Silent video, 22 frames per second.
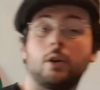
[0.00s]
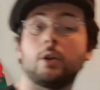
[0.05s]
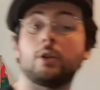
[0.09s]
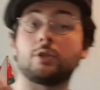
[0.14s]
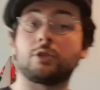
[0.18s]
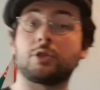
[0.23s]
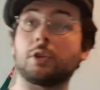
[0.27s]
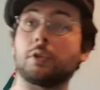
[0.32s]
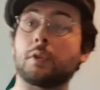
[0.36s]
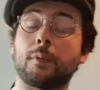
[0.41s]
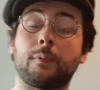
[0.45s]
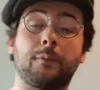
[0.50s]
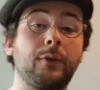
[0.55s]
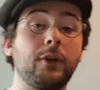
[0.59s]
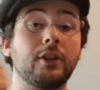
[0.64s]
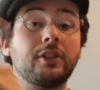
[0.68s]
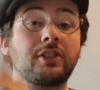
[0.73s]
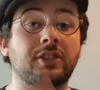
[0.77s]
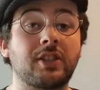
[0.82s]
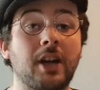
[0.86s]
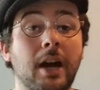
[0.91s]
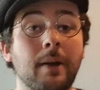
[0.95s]
So the
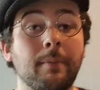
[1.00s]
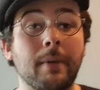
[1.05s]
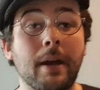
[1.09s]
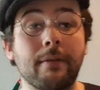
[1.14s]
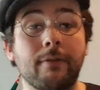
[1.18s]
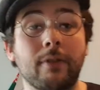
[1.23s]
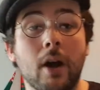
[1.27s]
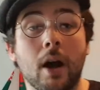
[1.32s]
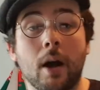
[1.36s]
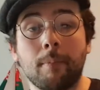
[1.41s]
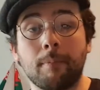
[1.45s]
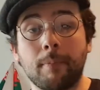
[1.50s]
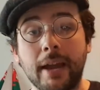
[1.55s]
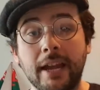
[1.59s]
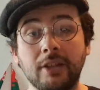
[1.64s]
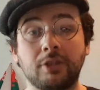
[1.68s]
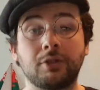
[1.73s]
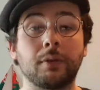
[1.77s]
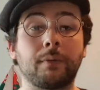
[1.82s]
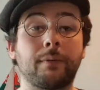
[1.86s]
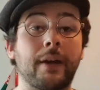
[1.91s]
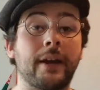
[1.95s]
first time ever a
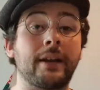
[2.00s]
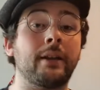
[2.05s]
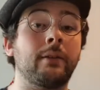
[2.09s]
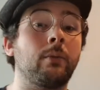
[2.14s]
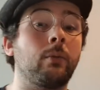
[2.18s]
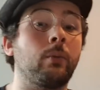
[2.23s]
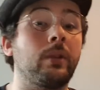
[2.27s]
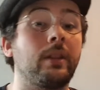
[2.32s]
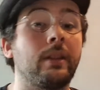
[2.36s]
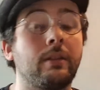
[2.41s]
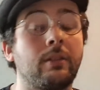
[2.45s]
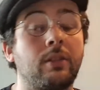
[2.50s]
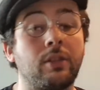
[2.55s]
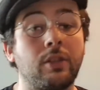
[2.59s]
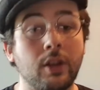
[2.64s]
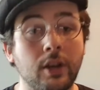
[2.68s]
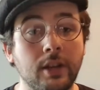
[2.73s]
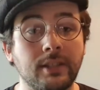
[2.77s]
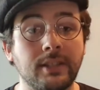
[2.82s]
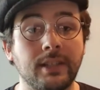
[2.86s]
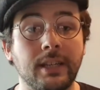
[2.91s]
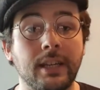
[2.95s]
major event within
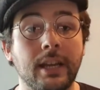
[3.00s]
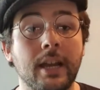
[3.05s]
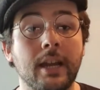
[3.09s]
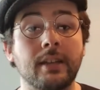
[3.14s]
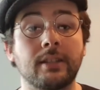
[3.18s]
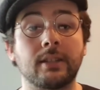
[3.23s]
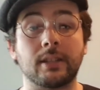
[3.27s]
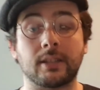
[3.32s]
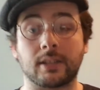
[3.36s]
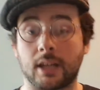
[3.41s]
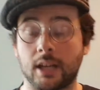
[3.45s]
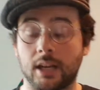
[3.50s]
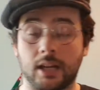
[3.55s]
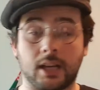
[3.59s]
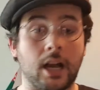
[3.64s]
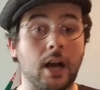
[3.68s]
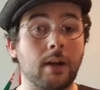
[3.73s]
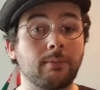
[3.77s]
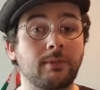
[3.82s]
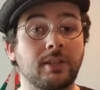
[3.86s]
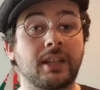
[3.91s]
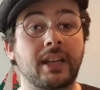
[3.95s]
30 years is going to
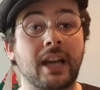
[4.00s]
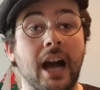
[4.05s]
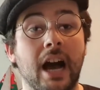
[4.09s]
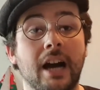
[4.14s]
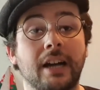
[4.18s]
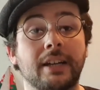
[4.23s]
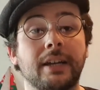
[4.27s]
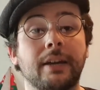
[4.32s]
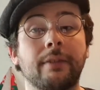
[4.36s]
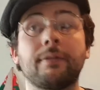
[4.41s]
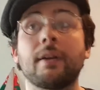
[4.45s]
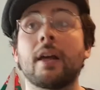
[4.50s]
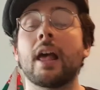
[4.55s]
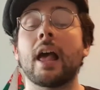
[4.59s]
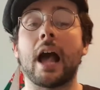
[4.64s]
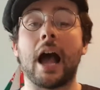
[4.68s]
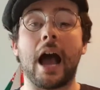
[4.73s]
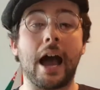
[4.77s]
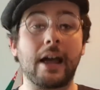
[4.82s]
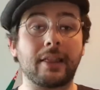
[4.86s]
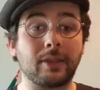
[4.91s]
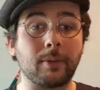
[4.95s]
come to Cardiff
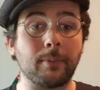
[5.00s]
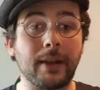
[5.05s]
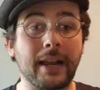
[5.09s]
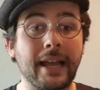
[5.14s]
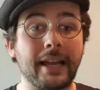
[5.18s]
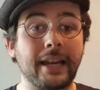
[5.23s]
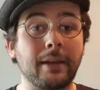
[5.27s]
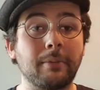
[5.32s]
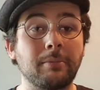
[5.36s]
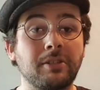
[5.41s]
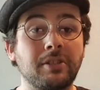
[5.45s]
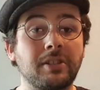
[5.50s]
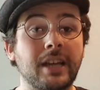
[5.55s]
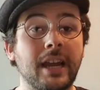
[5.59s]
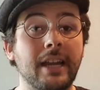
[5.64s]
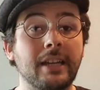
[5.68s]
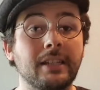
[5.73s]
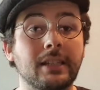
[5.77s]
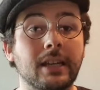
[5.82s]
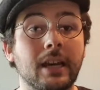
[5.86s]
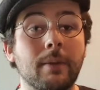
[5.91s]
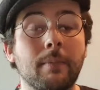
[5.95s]
at the Millennium
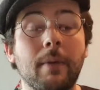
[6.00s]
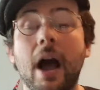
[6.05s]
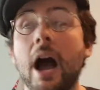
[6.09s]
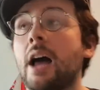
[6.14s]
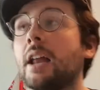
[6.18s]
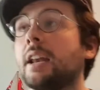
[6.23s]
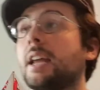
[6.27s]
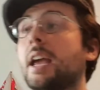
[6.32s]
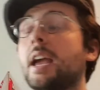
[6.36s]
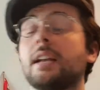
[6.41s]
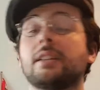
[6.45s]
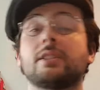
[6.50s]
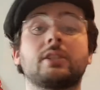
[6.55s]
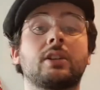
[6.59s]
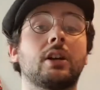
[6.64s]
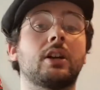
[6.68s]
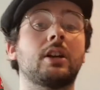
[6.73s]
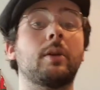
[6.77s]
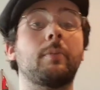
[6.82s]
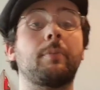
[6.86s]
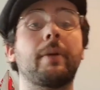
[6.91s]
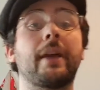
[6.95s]
Stadium and it's
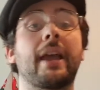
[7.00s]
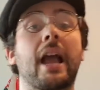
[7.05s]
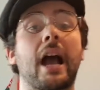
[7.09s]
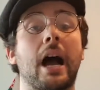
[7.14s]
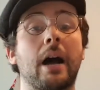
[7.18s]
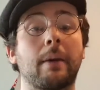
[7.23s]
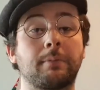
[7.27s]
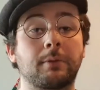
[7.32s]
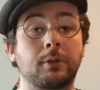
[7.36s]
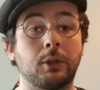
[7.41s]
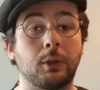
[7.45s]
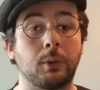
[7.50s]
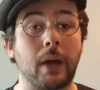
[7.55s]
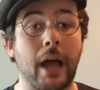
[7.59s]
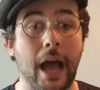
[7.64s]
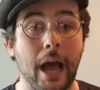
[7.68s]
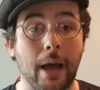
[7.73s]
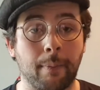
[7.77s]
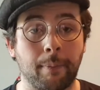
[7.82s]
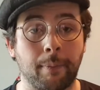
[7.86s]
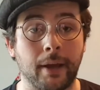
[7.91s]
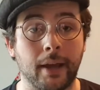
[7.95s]
going to be absolute
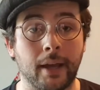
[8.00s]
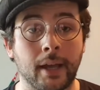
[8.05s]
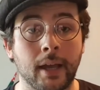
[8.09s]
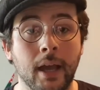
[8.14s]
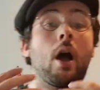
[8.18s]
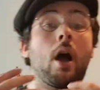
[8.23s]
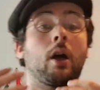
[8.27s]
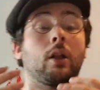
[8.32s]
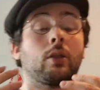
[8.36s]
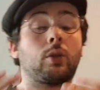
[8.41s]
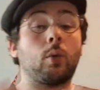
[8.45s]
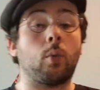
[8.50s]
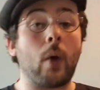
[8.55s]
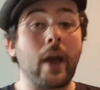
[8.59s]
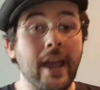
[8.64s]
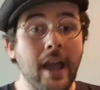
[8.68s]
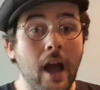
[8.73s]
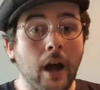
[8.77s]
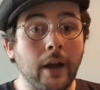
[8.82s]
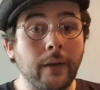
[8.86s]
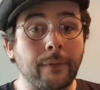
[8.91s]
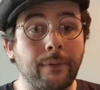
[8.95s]
epic. The
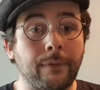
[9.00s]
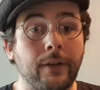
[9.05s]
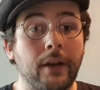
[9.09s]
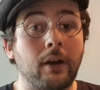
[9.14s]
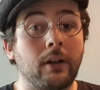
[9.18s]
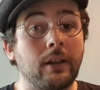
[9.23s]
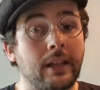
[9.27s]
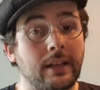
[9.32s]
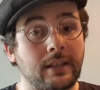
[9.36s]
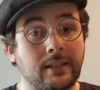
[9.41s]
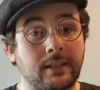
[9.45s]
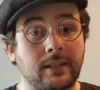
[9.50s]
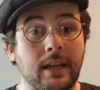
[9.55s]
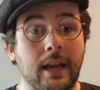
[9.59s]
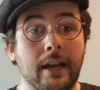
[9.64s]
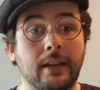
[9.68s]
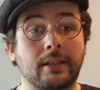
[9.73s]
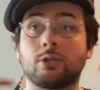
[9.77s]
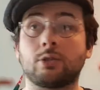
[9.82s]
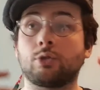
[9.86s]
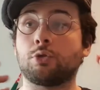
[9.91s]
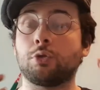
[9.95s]
way I feel is
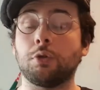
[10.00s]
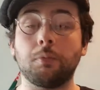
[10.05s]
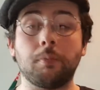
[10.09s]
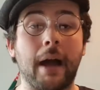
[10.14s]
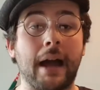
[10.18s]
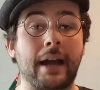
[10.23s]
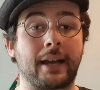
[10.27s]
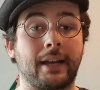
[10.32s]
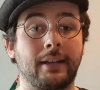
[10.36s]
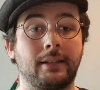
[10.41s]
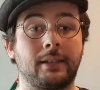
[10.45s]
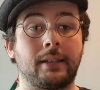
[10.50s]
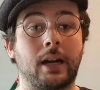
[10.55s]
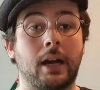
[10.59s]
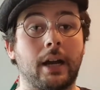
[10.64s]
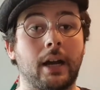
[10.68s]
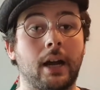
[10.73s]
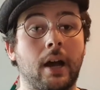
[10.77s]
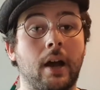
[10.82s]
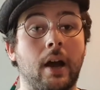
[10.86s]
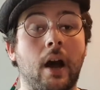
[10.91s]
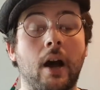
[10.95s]
this Drew
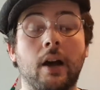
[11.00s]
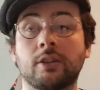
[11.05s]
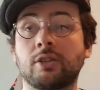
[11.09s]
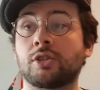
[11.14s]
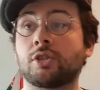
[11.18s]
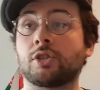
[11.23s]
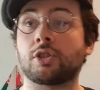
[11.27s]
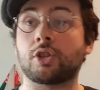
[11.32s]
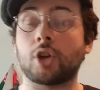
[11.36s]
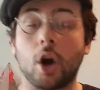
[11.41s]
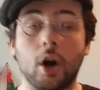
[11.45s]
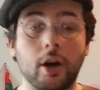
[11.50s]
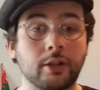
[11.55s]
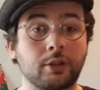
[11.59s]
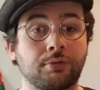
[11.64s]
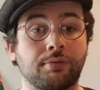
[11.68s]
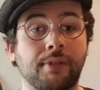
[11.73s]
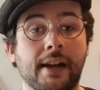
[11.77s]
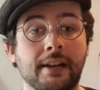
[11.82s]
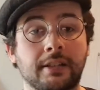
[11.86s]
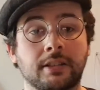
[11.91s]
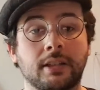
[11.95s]
McIntyre, a
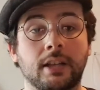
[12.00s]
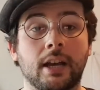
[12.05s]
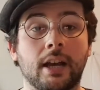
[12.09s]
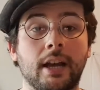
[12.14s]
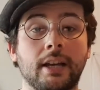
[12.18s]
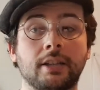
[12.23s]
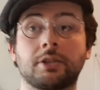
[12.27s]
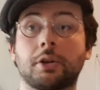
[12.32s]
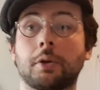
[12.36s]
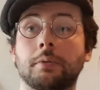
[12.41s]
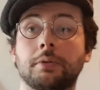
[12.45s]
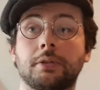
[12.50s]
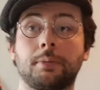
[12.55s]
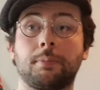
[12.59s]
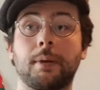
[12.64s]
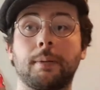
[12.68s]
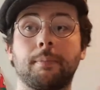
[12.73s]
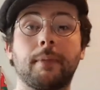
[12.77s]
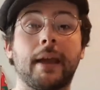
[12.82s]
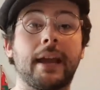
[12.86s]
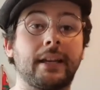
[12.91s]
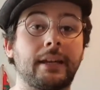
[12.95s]
Scottish wrestler, is going to be
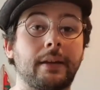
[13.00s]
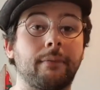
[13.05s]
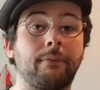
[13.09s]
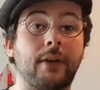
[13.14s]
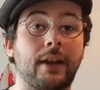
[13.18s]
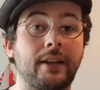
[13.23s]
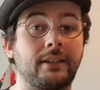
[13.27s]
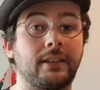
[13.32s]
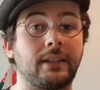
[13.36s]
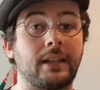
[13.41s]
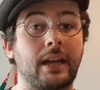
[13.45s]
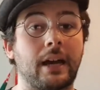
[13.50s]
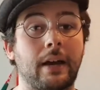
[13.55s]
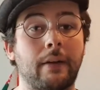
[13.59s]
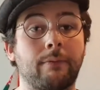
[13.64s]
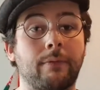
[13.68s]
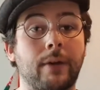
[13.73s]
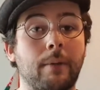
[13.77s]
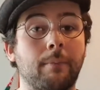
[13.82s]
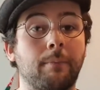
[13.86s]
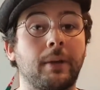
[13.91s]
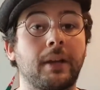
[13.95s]
main eventing that
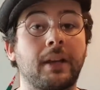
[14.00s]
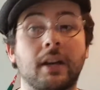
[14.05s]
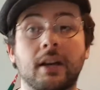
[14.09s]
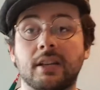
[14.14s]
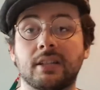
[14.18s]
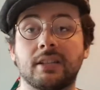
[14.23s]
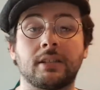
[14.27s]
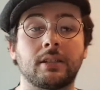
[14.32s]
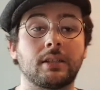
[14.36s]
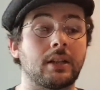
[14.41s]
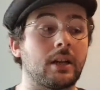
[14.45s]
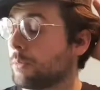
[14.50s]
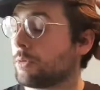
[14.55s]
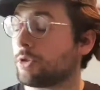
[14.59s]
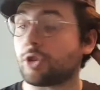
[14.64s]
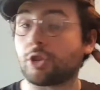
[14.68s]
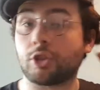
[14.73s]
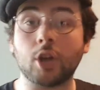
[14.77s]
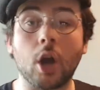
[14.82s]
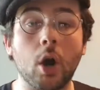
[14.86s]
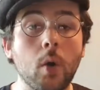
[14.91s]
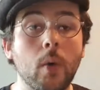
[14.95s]
event because he was
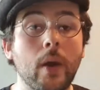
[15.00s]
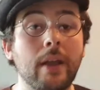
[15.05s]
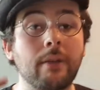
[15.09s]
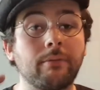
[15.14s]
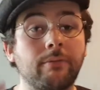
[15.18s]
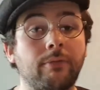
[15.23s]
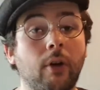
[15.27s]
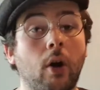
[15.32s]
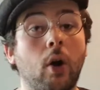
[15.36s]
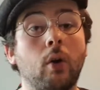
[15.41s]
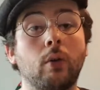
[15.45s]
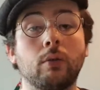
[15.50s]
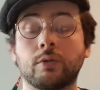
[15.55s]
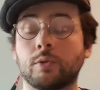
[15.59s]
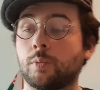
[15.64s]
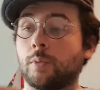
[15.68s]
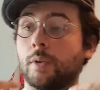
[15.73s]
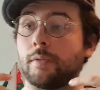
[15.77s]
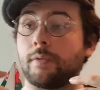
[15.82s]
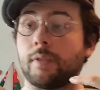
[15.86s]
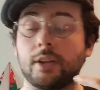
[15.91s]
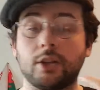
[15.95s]
so involved
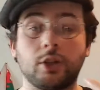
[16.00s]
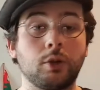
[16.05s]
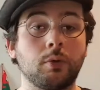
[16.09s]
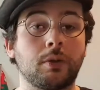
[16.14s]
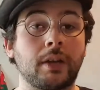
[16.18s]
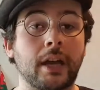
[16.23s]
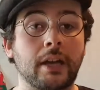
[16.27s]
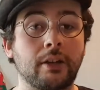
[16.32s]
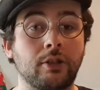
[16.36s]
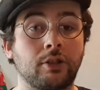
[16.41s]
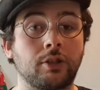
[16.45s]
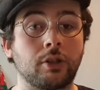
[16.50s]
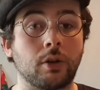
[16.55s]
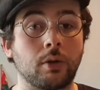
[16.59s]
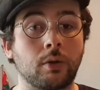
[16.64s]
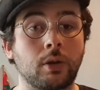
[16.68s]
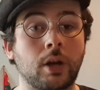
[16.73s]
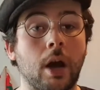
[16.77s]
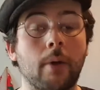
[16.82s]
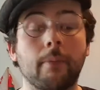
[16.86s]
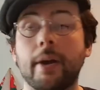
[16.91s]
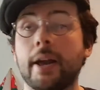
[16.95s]
with a UK show
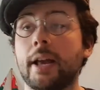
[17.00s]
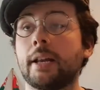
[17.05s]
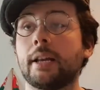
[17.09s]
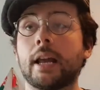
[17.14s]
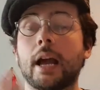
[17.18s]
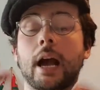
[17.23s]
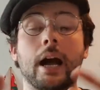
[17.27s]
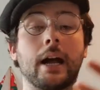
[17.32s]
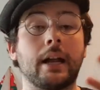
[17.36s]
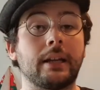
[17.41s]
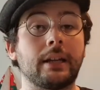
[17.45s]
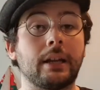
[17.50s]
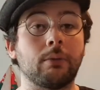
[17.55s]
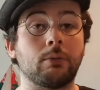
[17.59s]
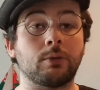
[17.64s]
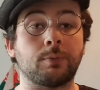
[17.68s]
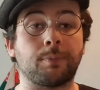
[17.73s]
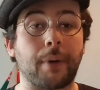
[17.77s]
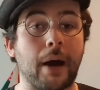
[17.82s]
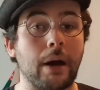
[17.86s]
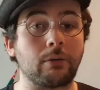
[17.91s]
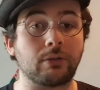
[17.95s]
coming and it
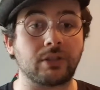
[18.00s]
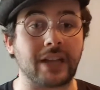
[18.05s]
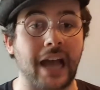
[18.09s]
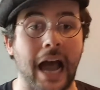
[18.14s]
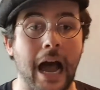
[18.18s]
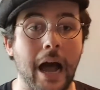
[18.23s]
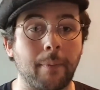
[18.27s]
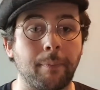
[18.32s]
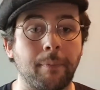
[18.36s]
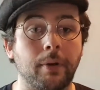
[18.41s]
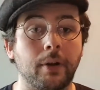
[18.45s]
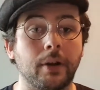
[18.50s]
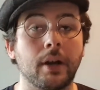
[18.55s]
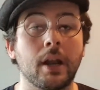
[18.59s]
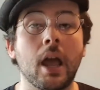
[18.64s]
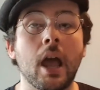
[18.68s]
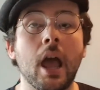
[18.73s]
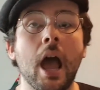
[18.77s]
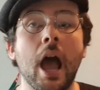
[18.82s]
was bound to happen.